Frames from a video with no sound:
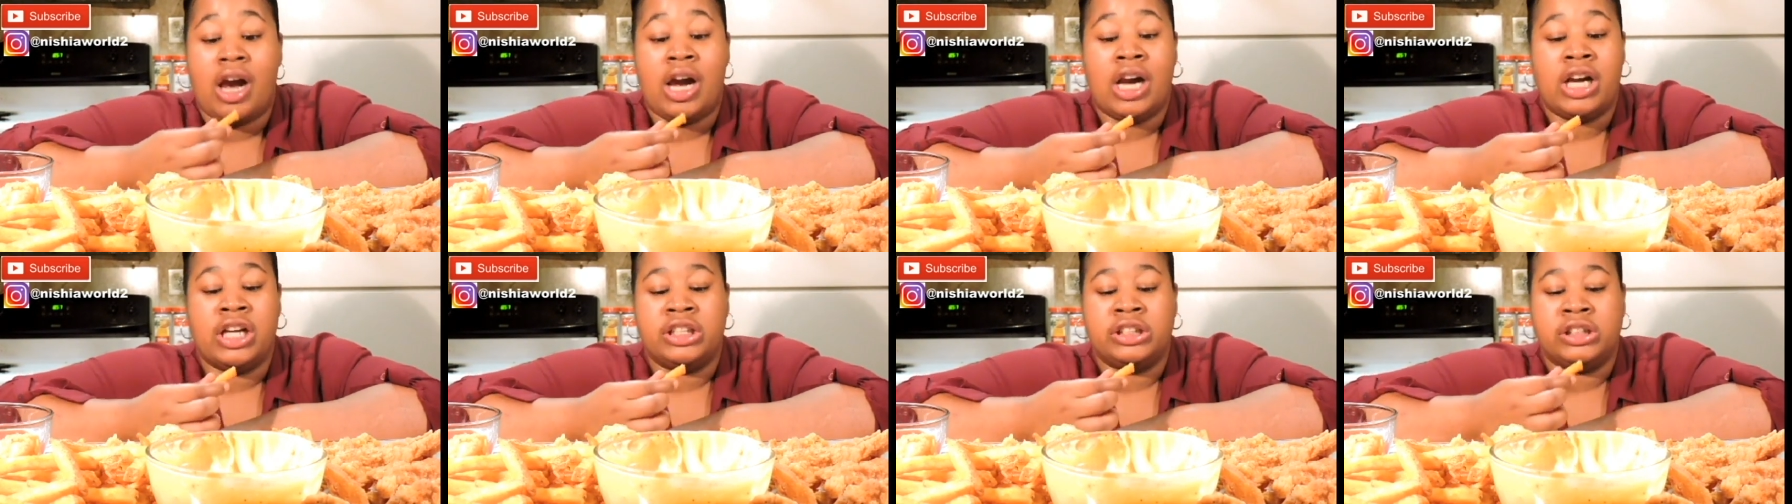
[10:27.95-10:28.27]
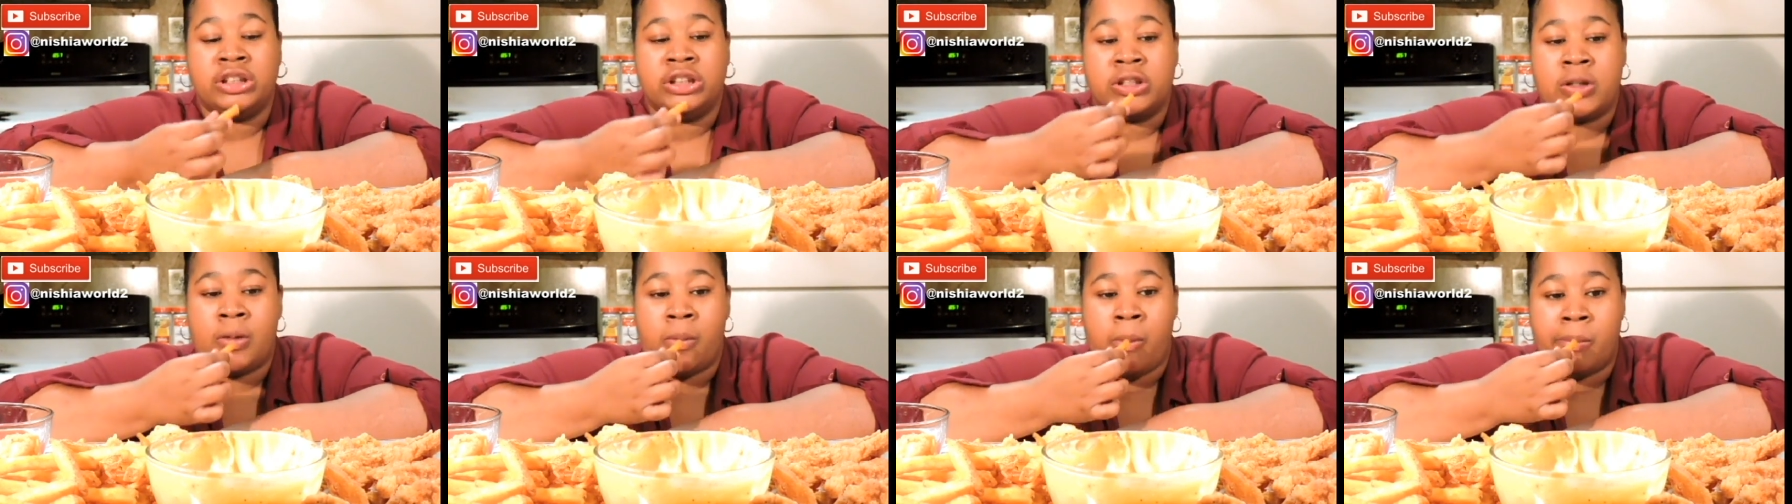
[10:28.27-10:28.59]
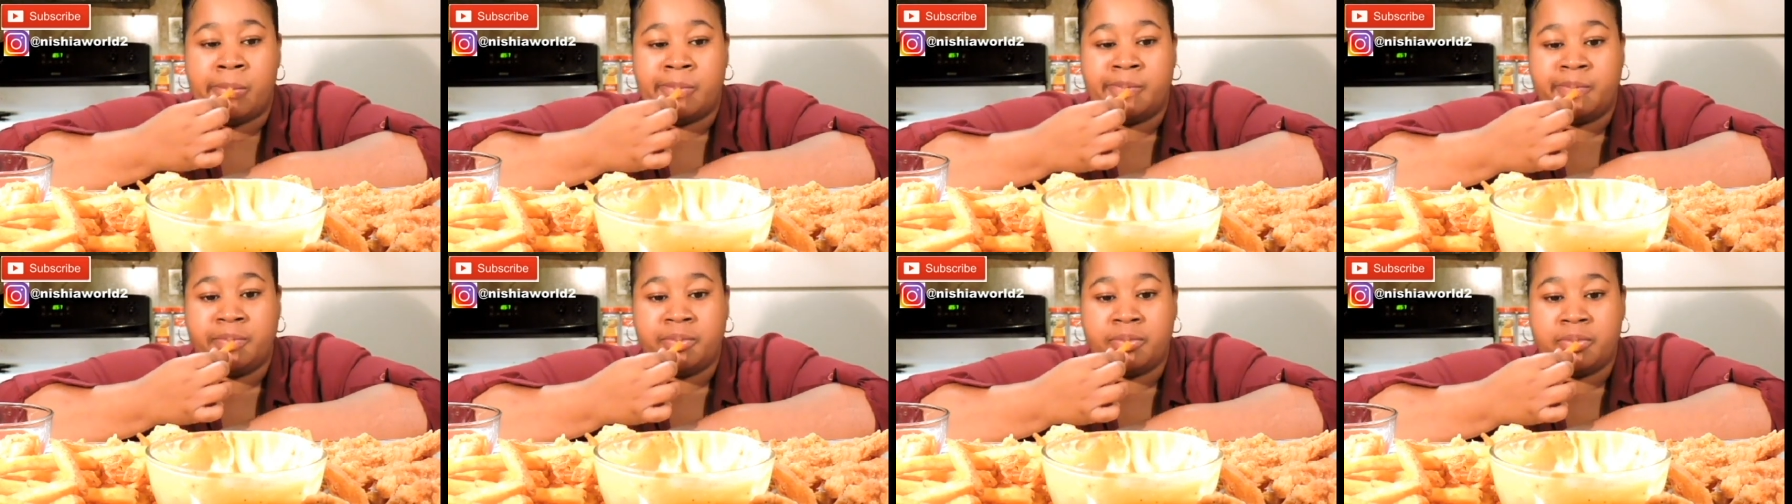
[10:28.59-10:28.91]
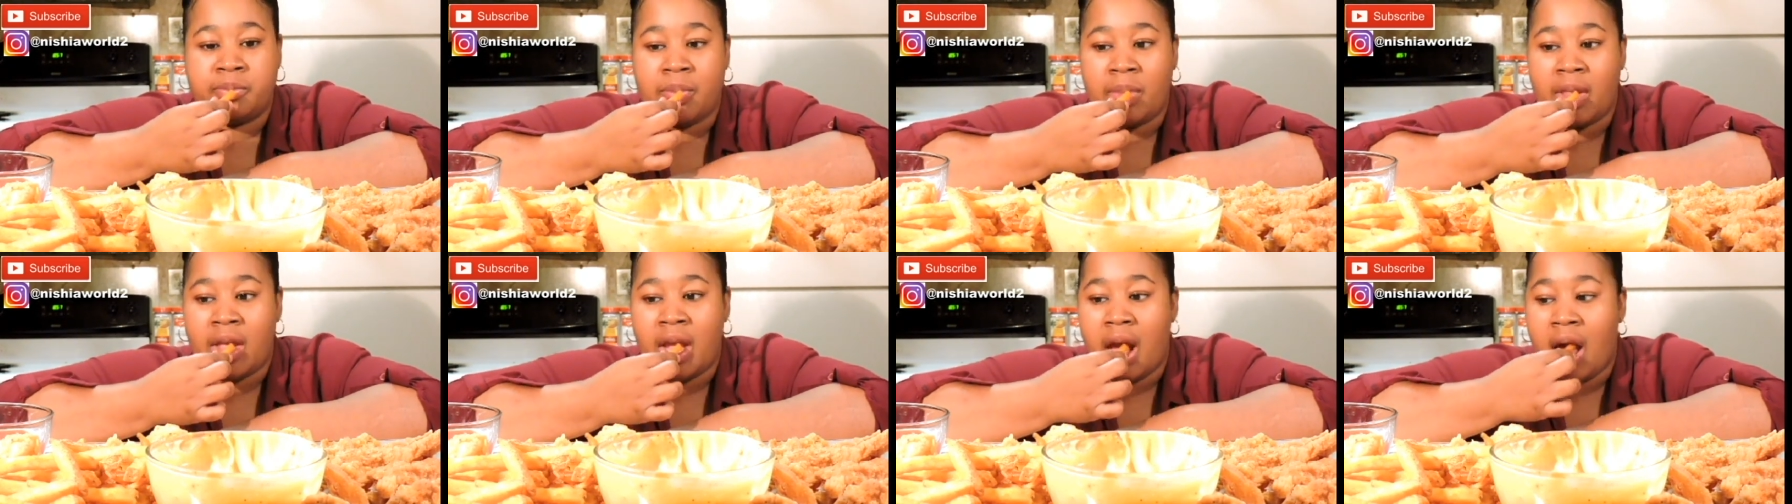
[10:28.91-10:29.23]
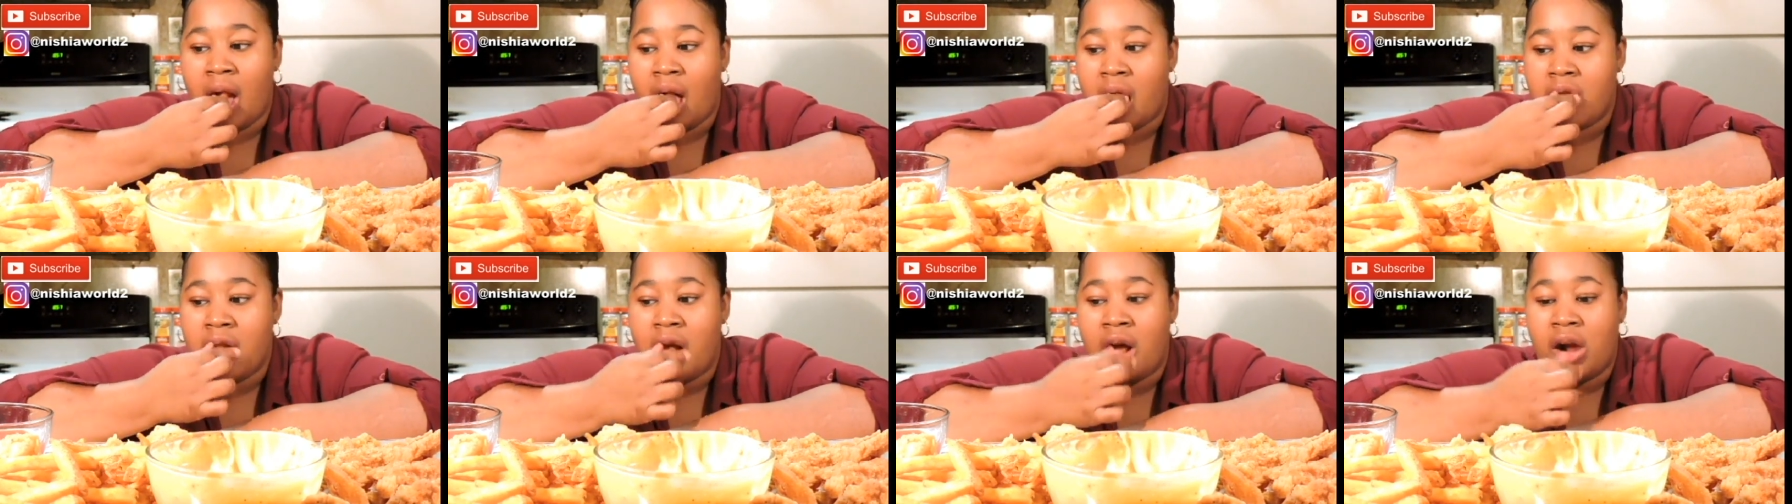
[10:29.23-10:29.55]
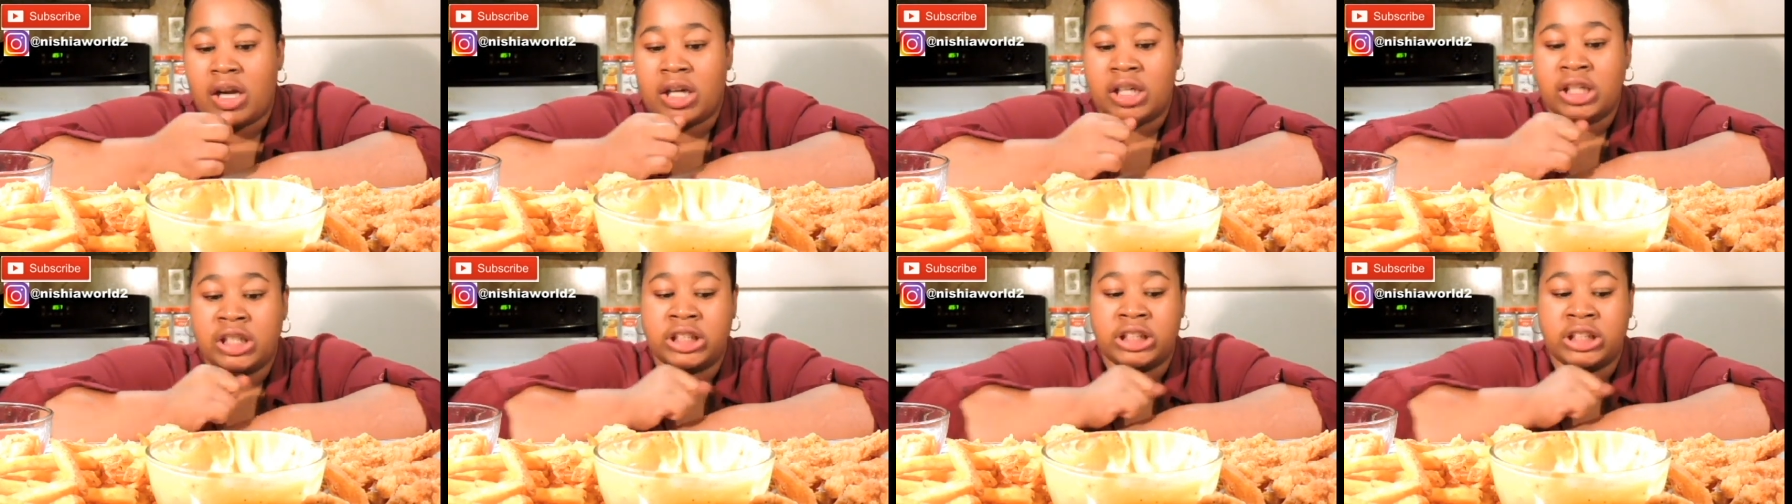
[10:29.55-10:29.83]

I didn't know.